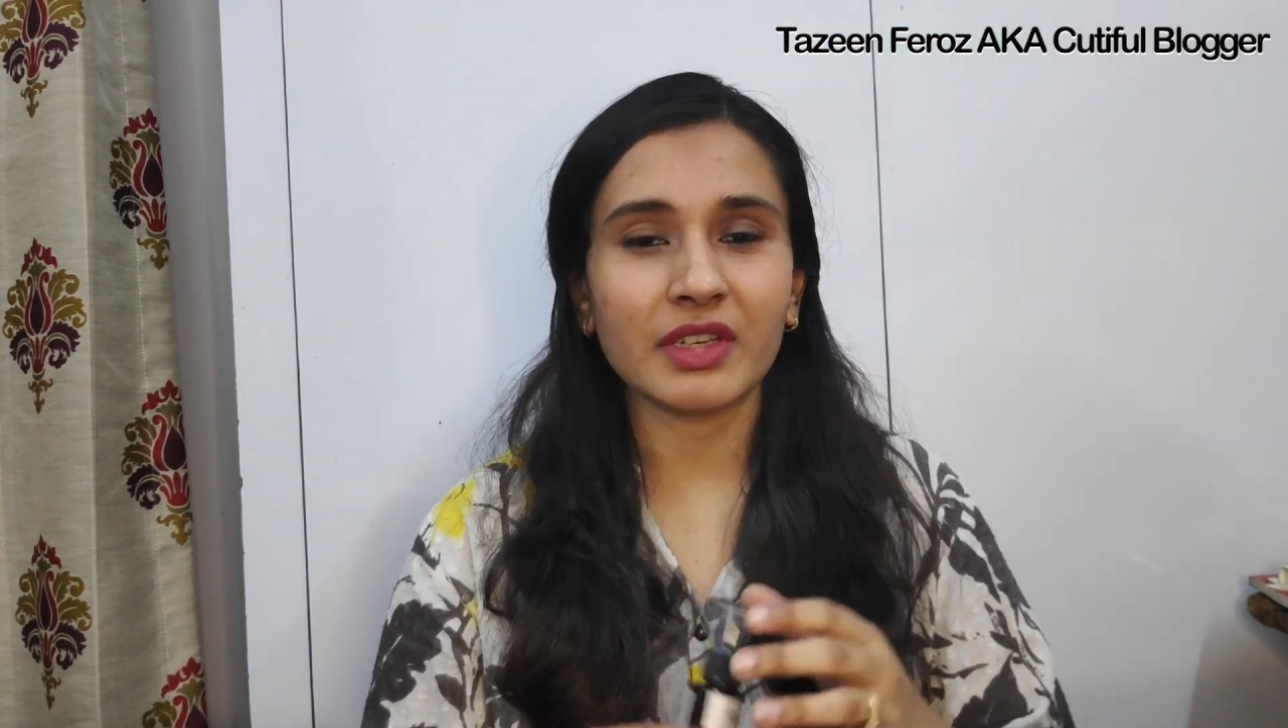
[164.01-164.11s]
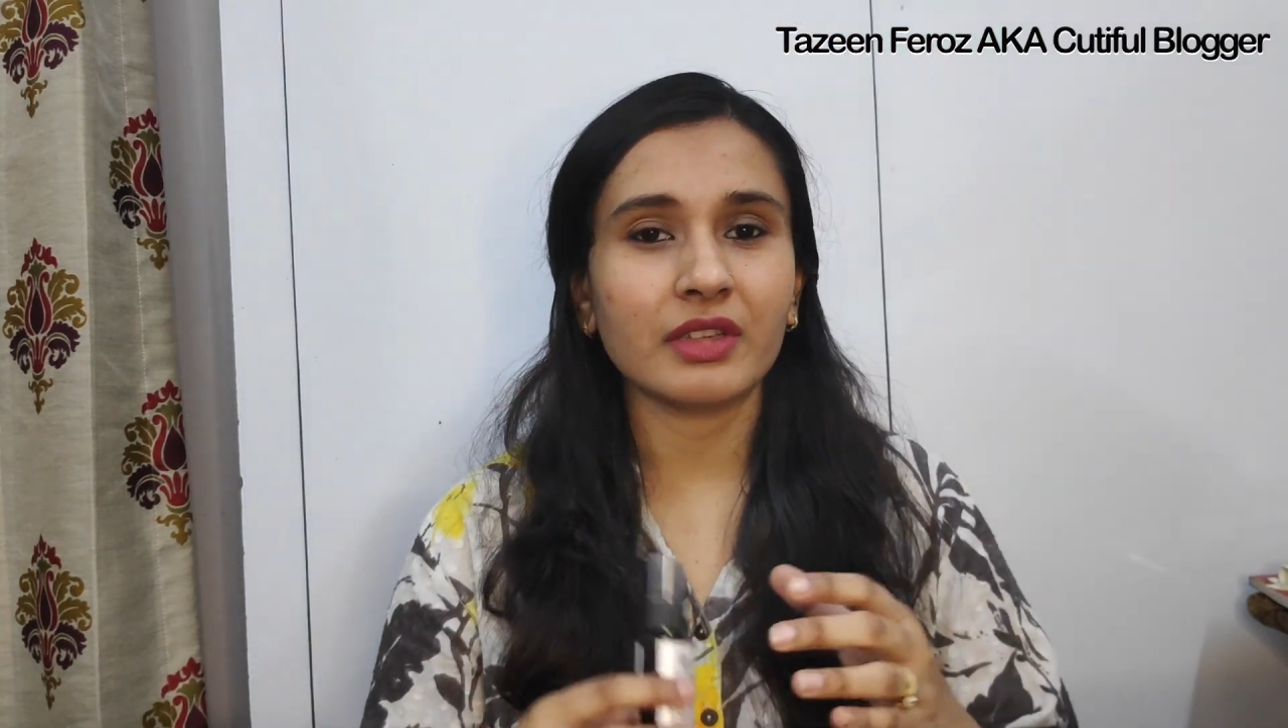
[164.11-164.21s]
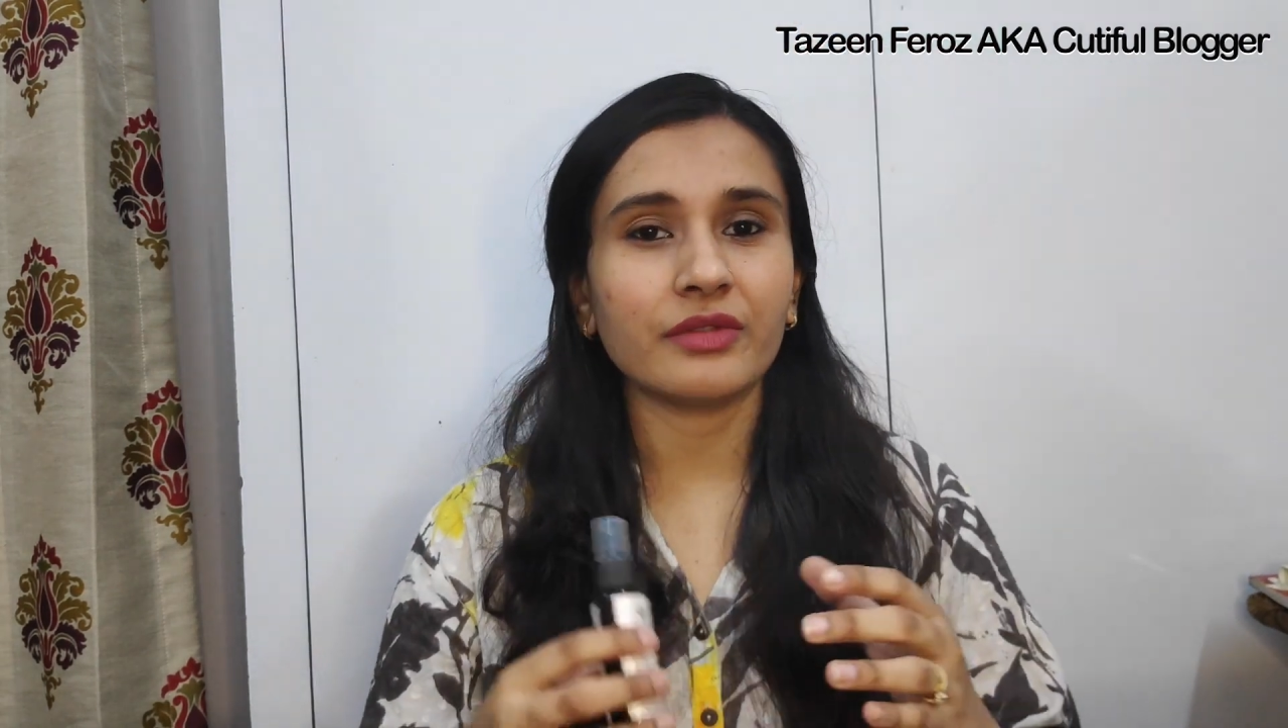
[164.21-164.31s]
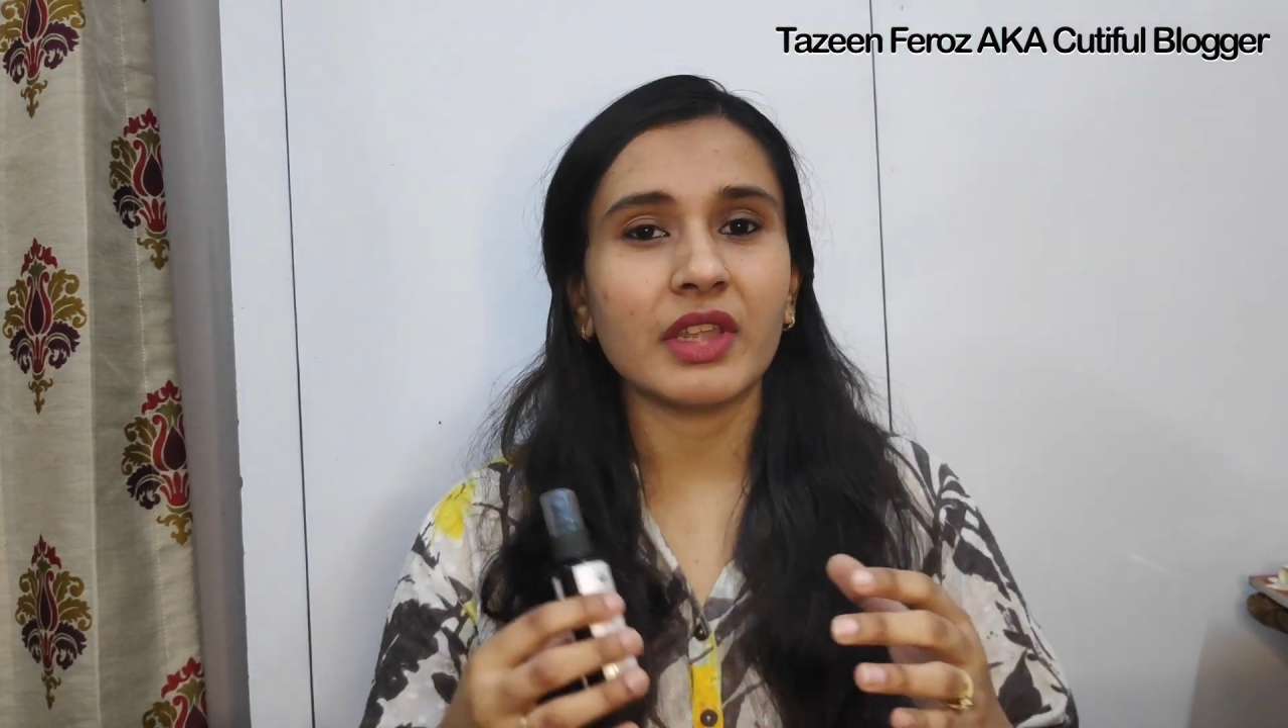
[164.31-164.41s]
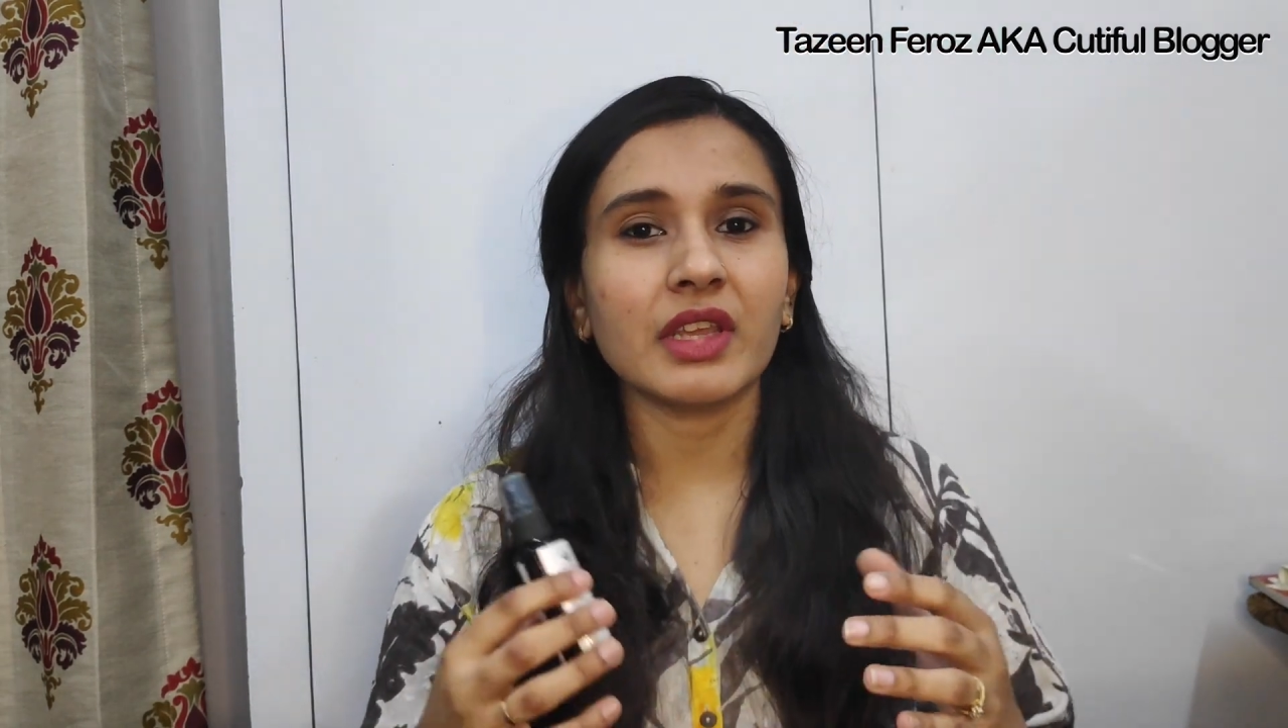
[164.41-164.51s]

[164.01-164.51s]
it is very